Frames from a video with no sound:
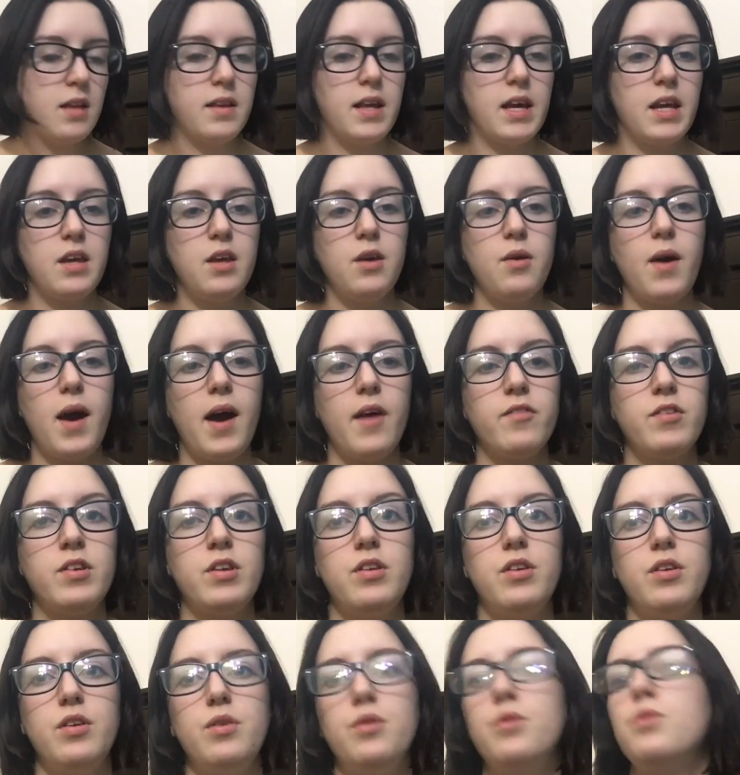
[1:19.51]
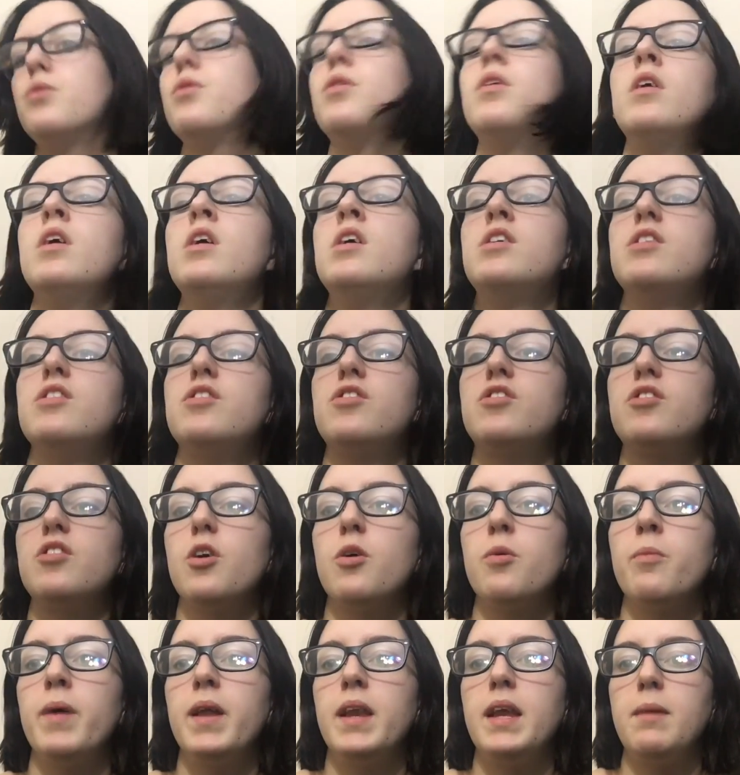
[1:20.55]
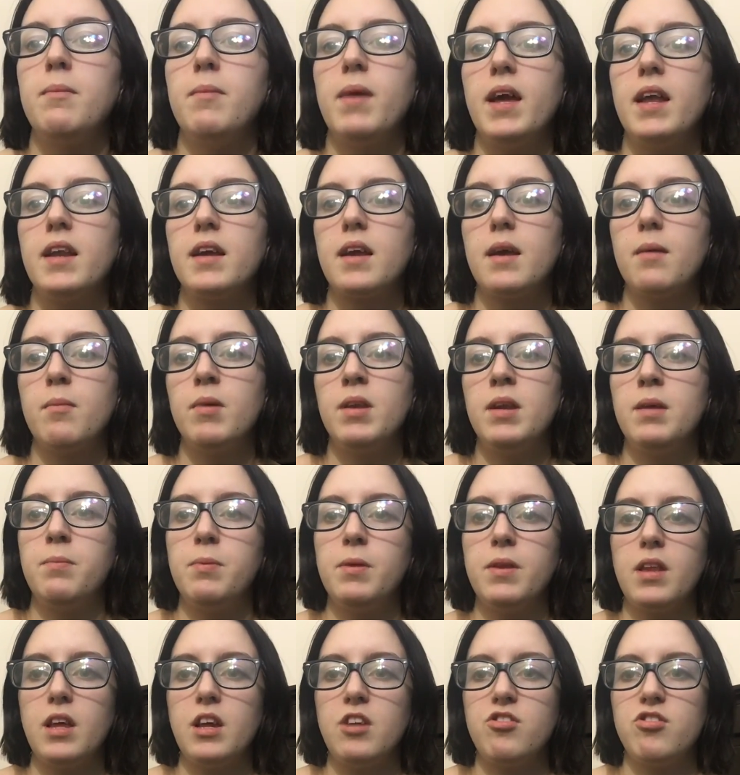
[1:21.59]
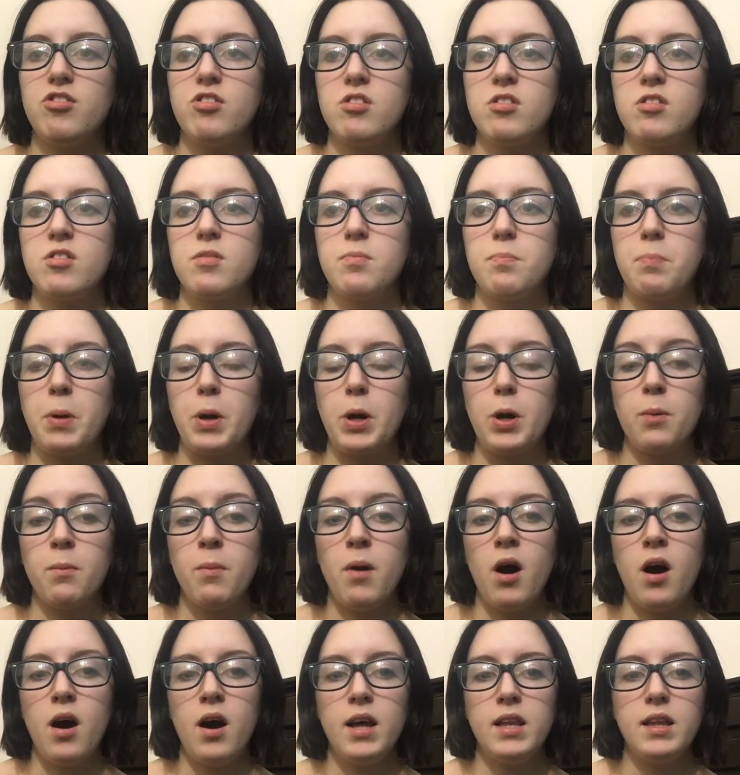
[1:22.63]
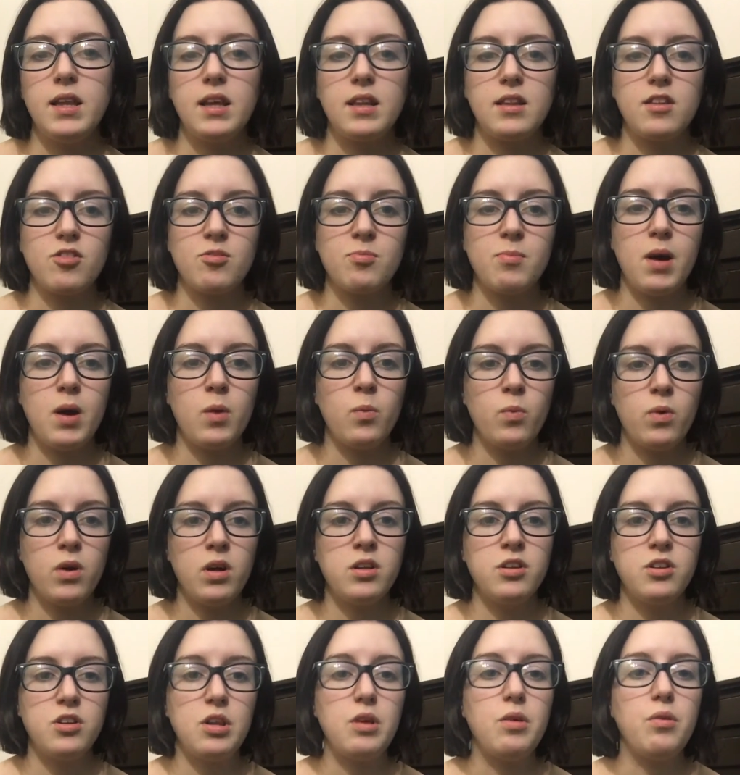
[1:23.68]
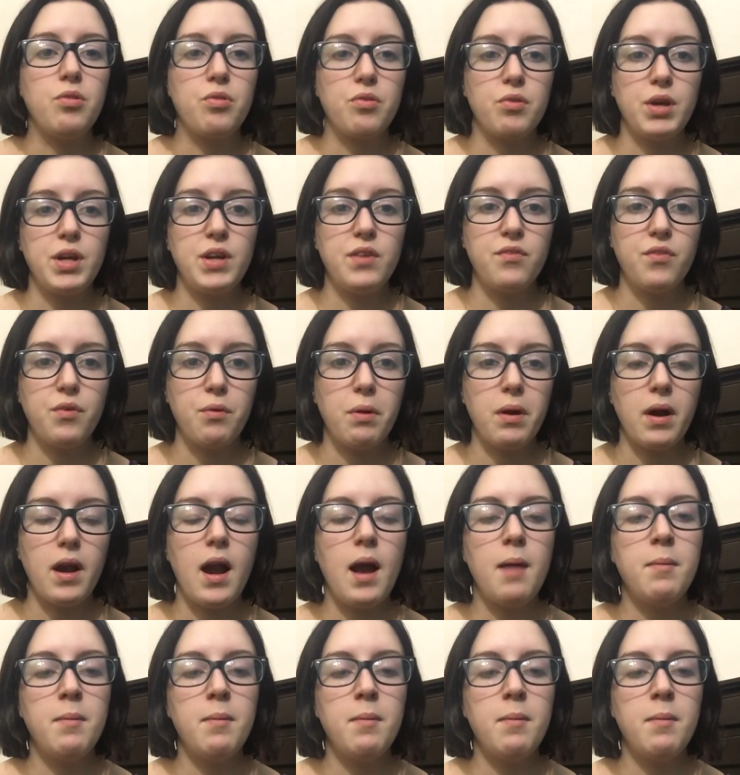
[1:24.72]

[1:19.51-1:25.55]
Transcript: Like you have to do so many mannequin manipulations per mod. Like there's mod 1, 2, 3, and 4.